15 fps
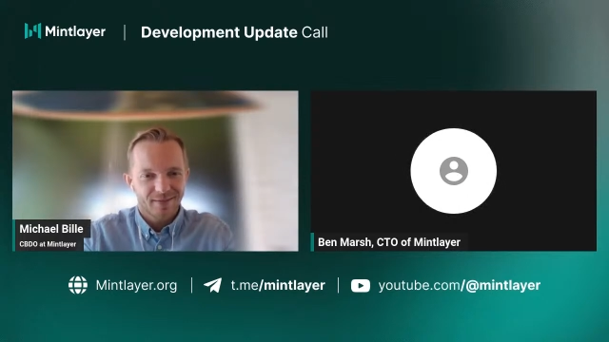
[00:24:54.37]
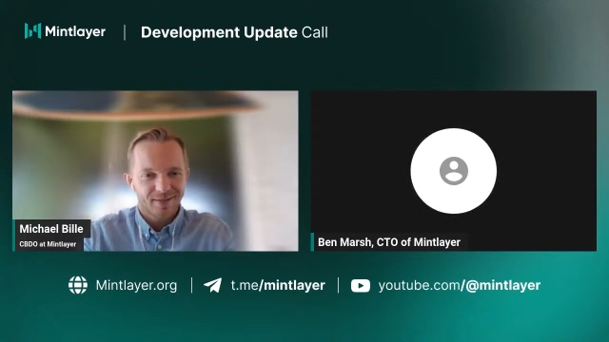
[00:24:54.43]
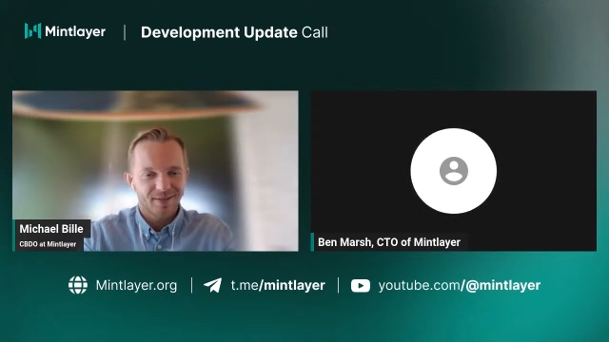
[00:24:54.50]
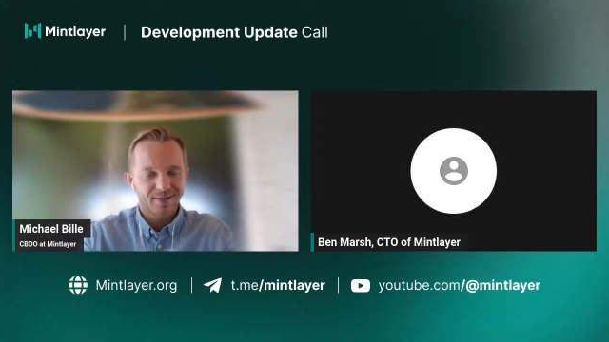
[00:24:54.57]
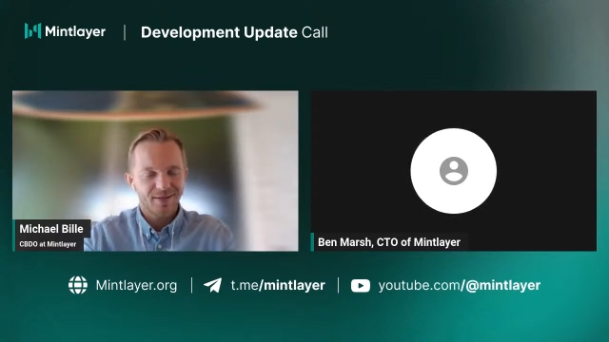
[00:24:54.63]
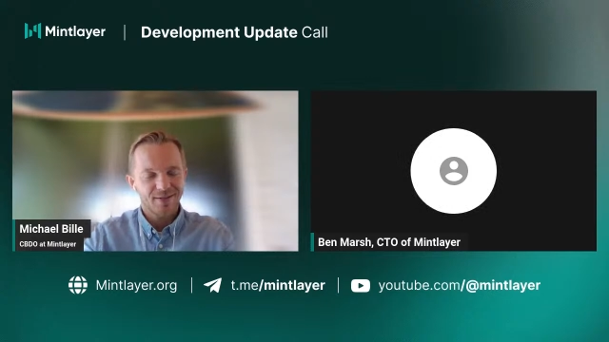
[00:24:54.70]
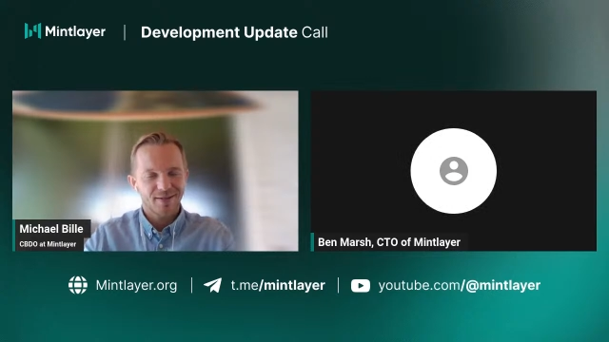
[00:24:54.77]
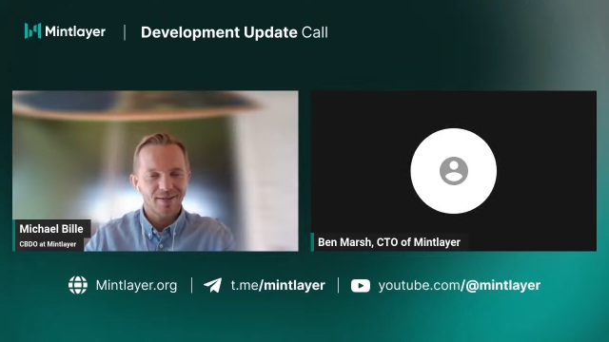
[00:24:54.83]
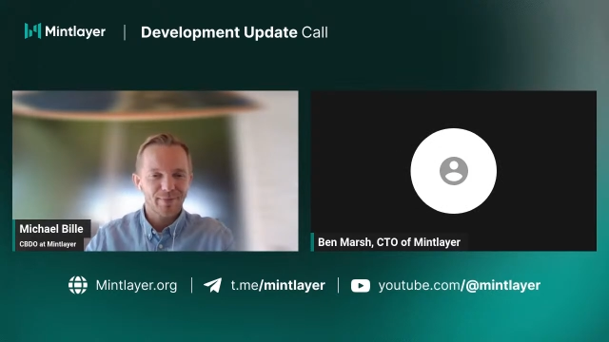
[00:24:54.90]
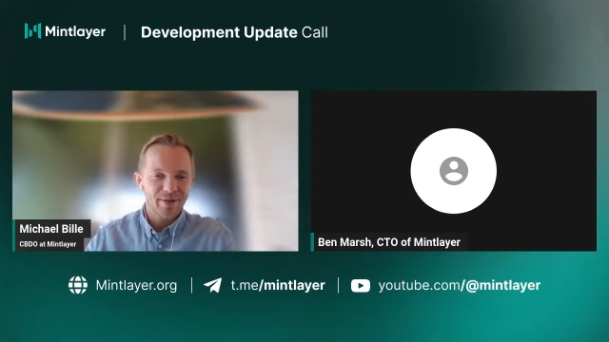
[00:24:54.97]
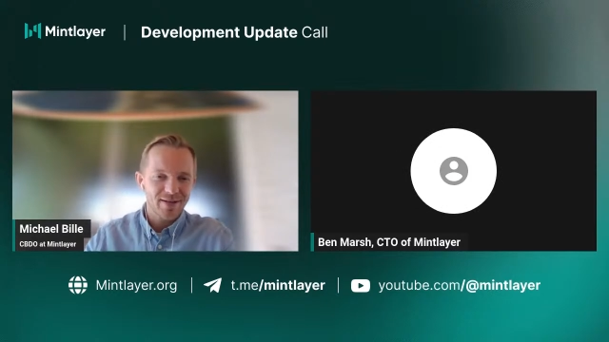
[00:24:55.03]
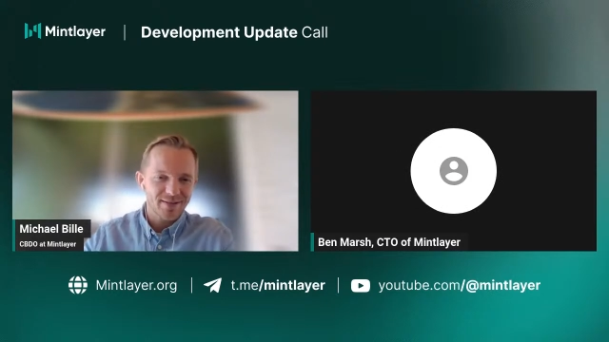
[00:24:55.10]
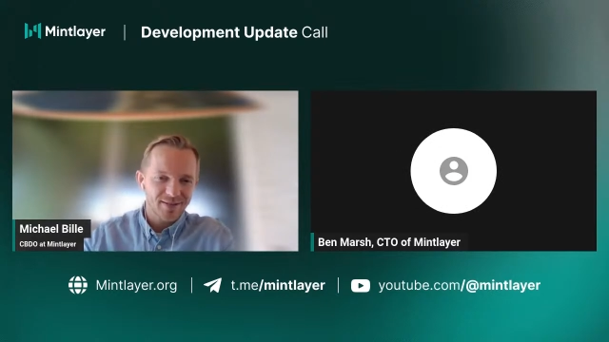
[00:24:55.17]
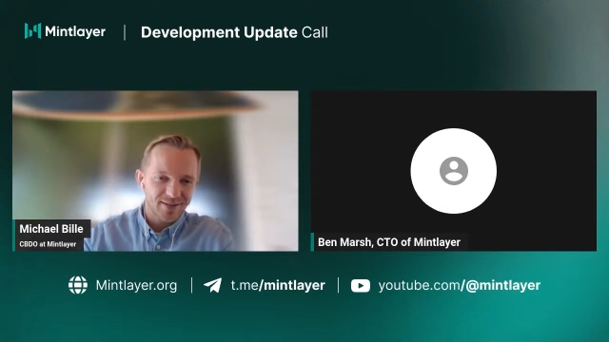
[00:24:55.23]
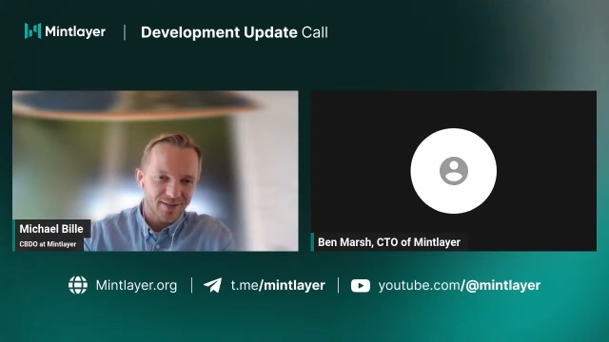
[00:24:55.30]

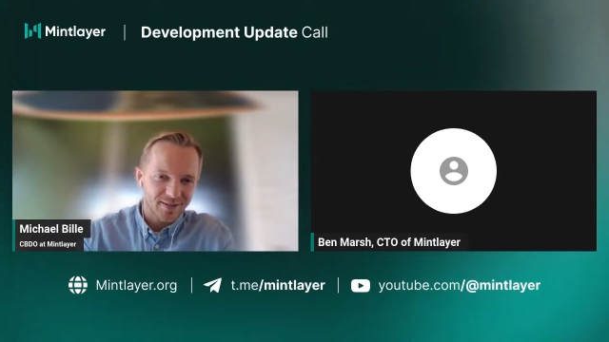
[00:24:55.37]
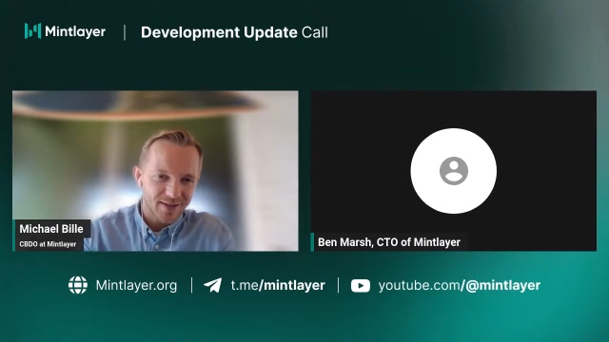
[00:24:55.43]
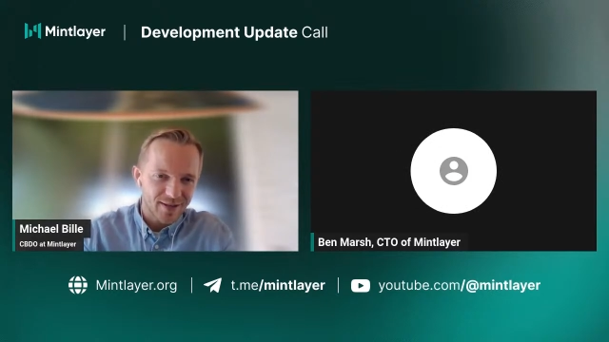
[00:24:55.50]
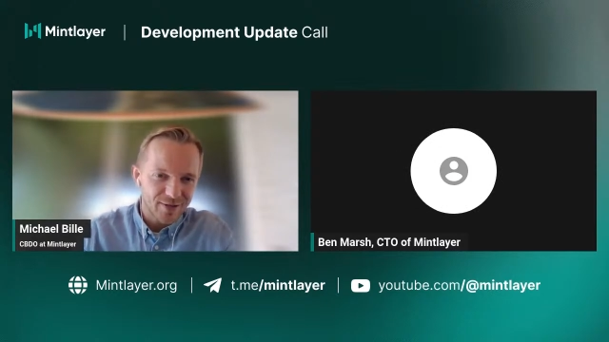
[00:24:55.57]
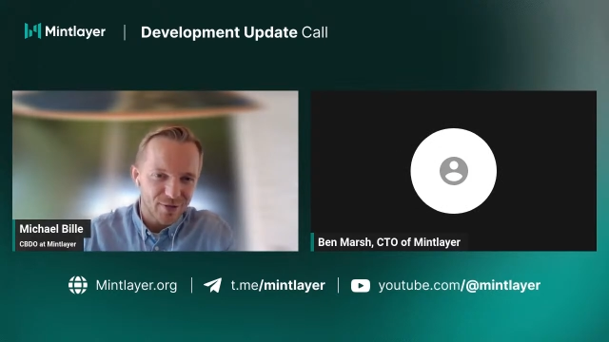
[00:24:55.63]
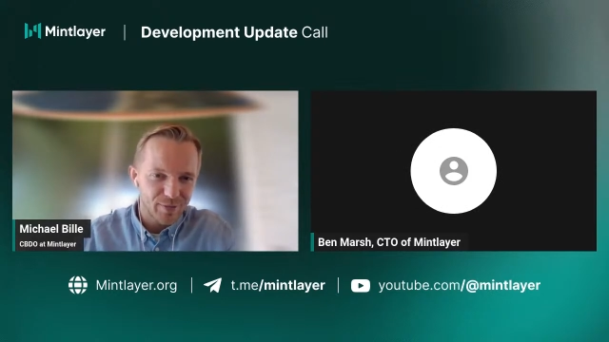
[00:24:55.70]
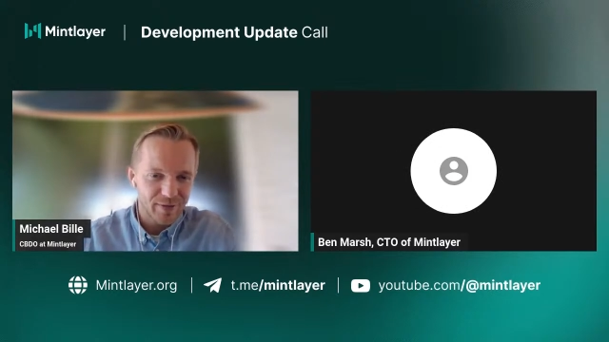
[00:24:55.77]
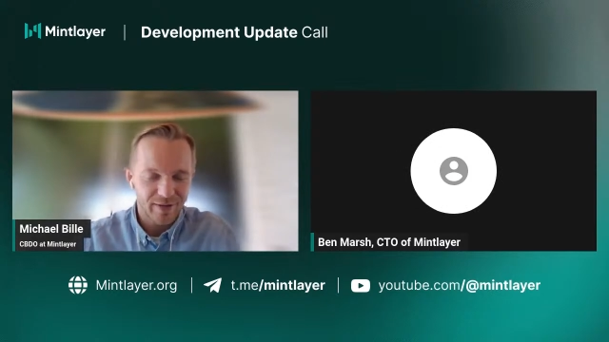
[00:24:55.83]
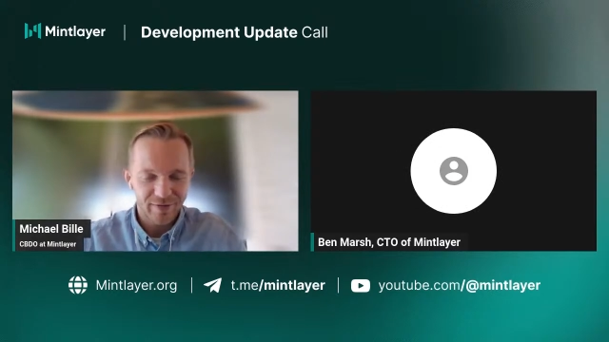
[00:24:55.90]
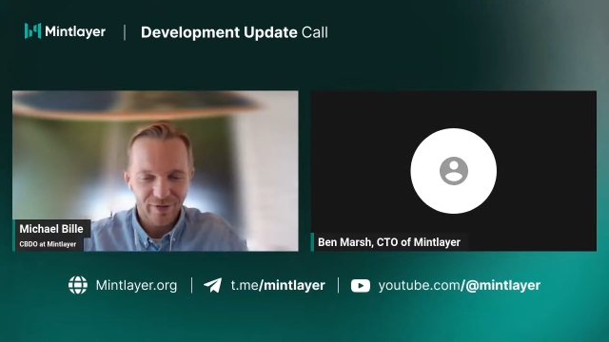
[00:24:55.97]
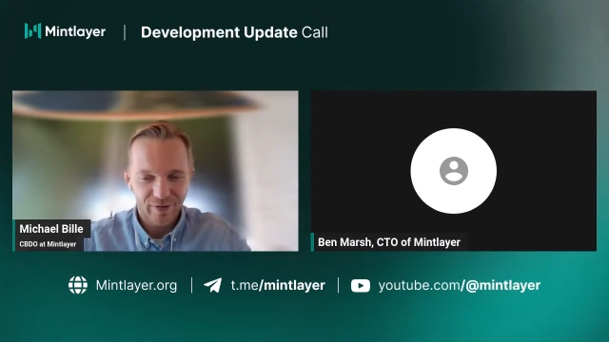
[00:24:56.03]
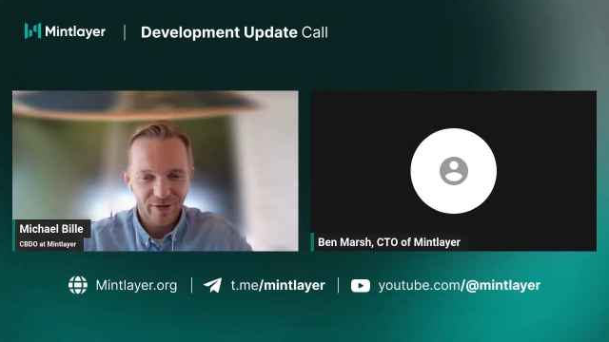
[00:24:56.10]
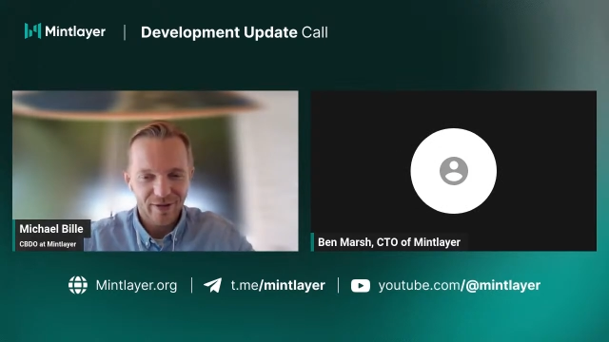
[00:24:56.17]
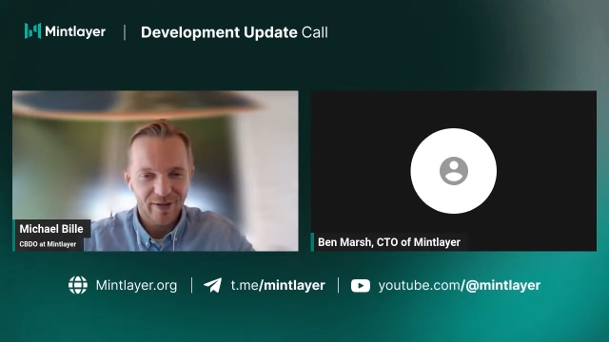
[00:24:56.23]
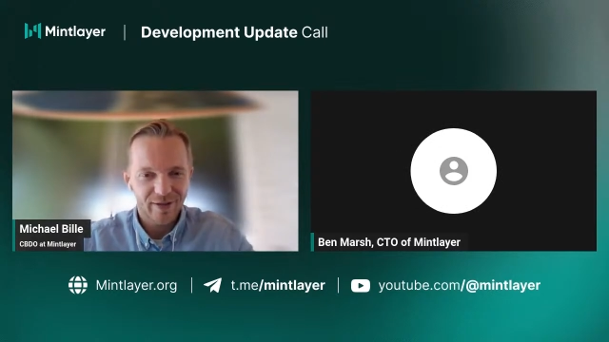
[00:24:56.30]
Amazing. Thank you, Ben,
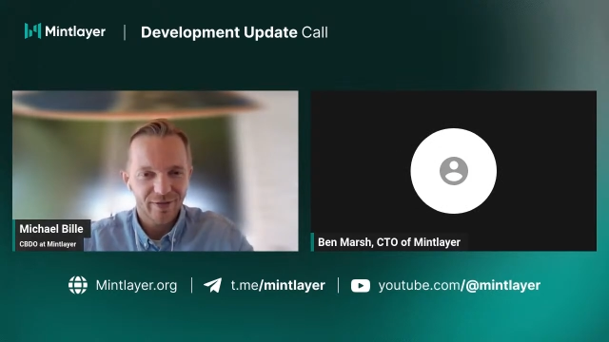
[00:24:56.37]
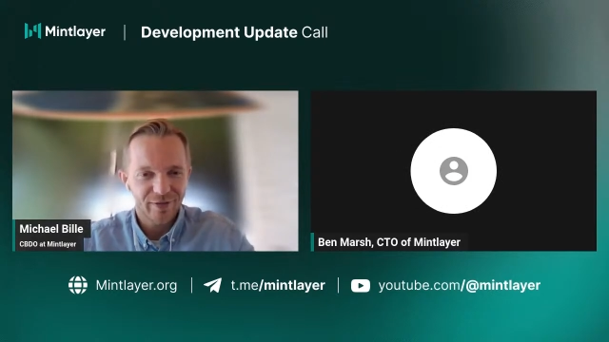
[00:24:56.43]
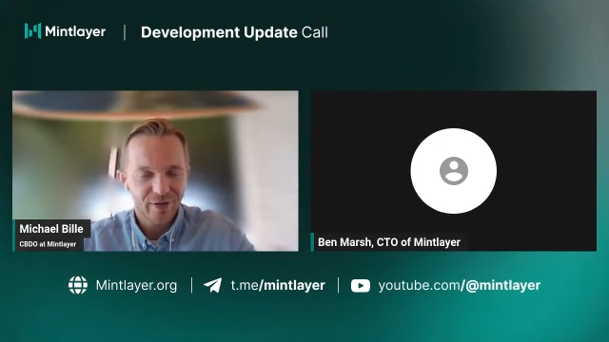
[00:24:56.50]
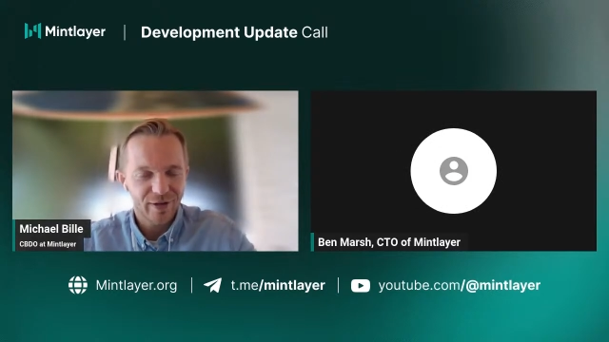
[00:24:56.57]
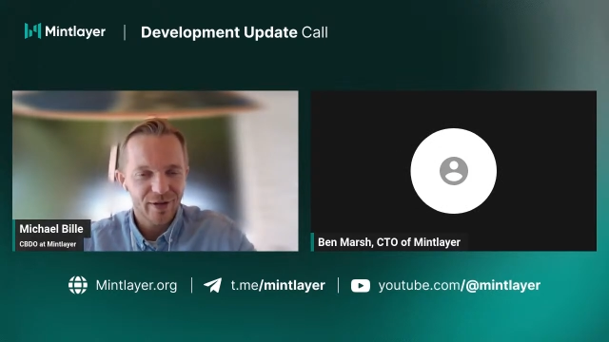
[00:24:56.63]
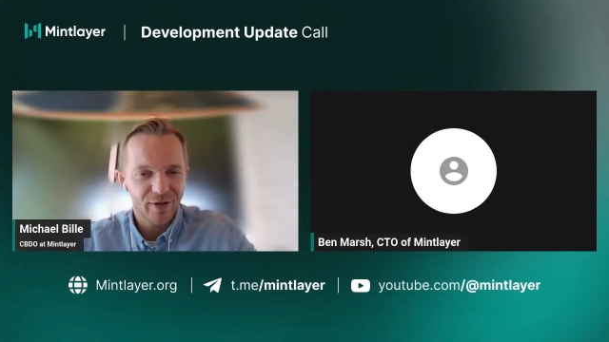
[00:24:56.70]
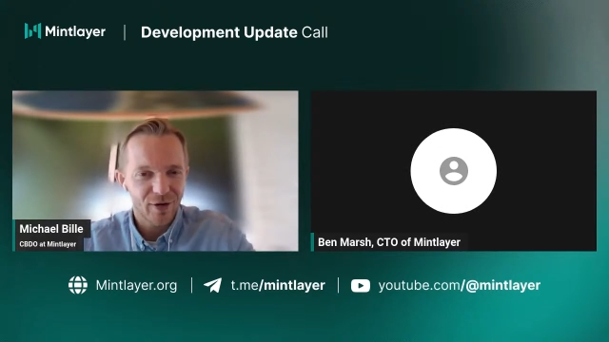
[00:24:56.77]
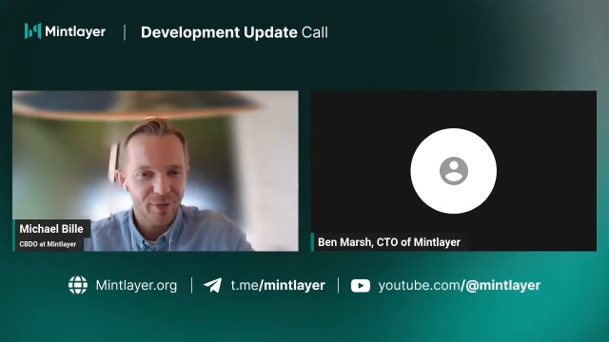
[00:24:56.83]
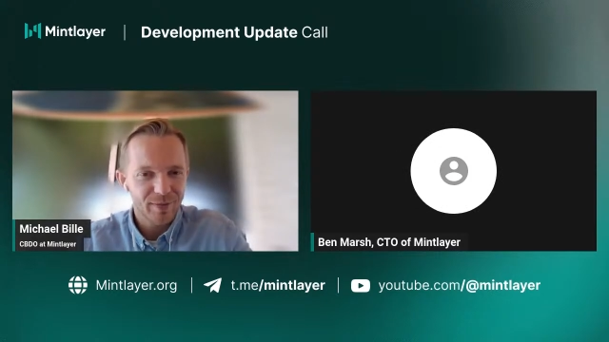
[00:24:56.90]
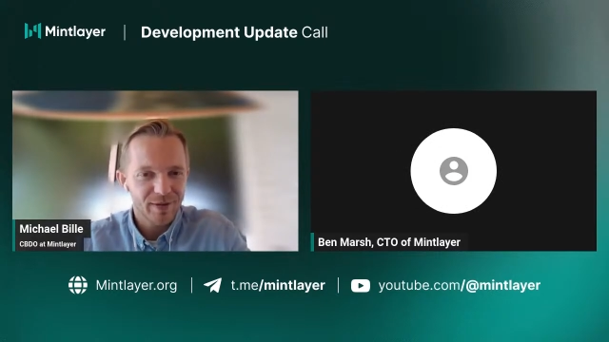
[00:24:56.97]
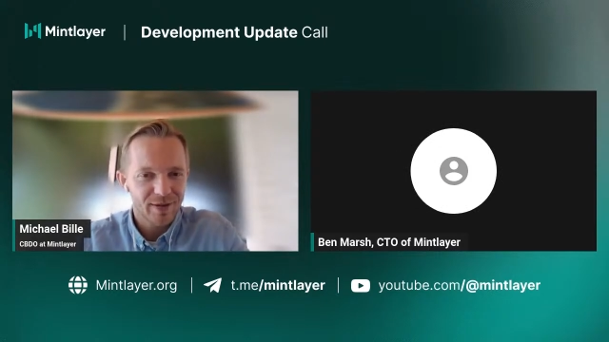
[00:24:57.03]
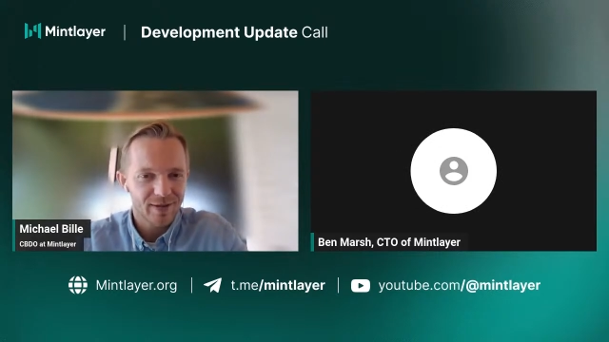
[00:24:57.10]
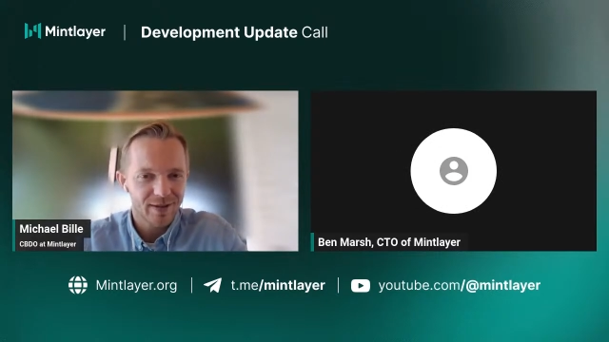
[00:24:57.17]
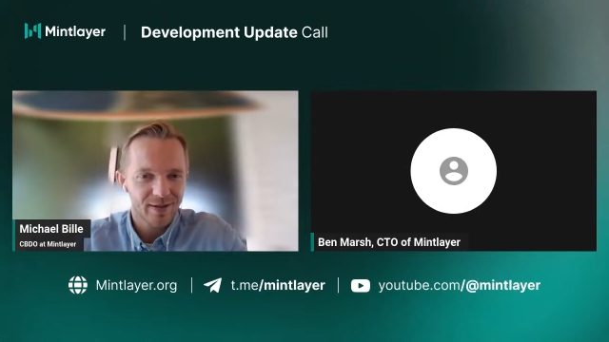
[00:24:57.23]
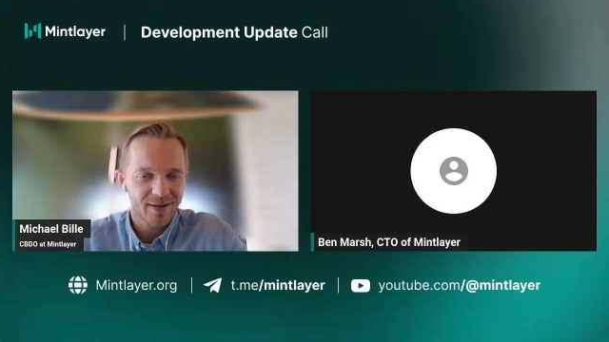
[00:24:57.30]
for the
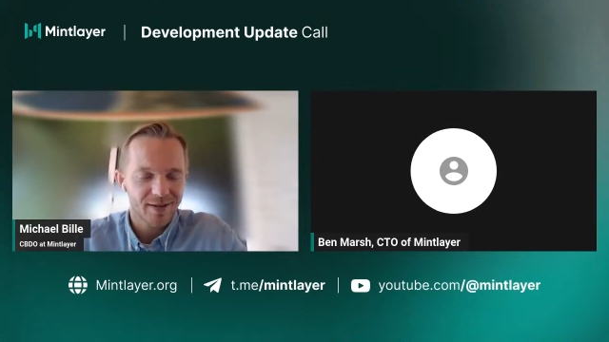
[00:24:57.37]
update.